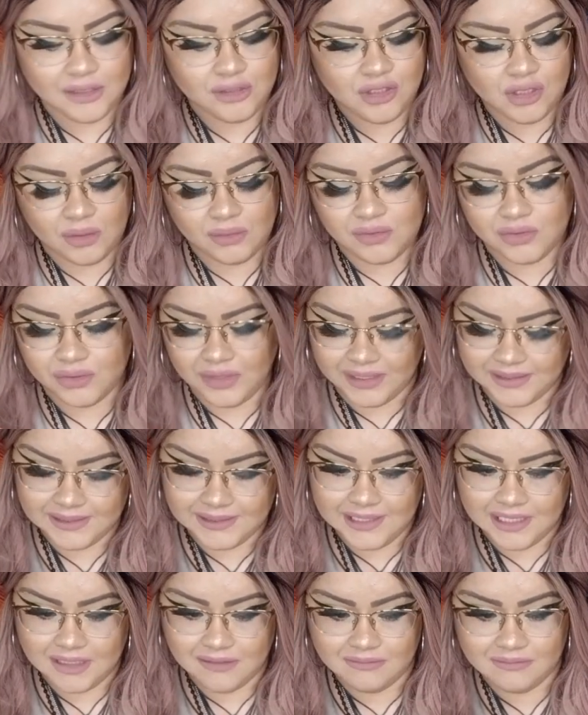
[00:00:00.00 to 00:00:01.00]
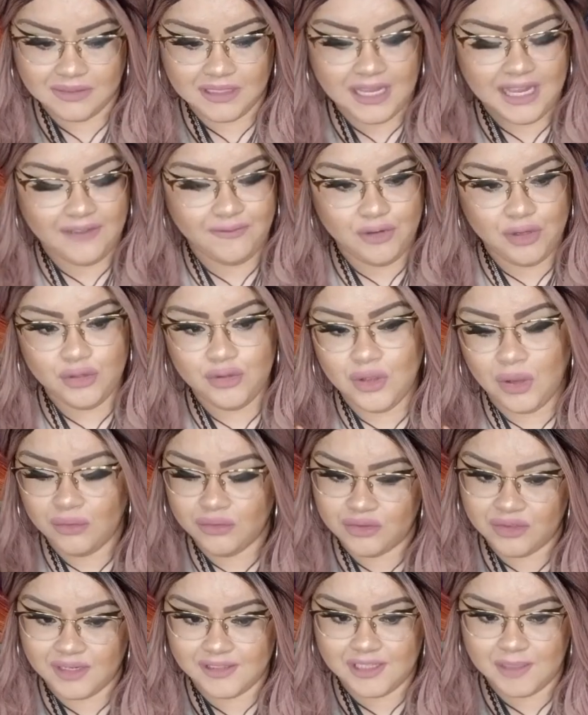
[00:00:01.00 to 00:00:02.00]
Don't trust them. If you don't
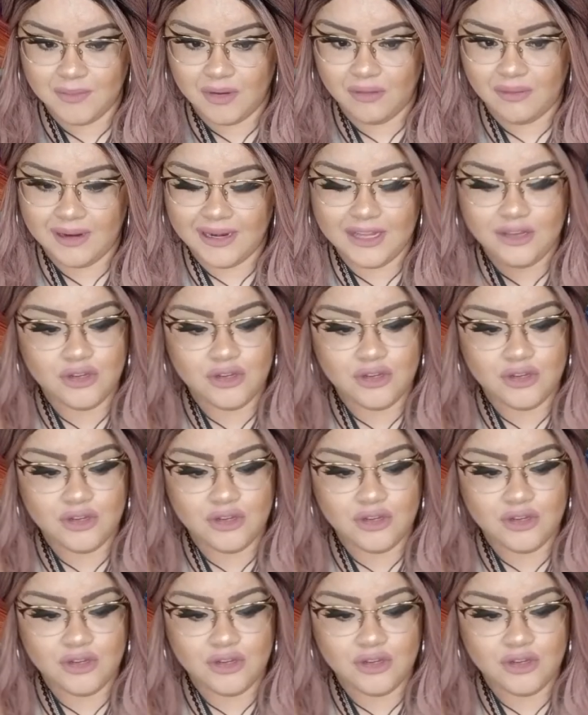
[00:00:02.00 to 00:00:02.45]
trust them already,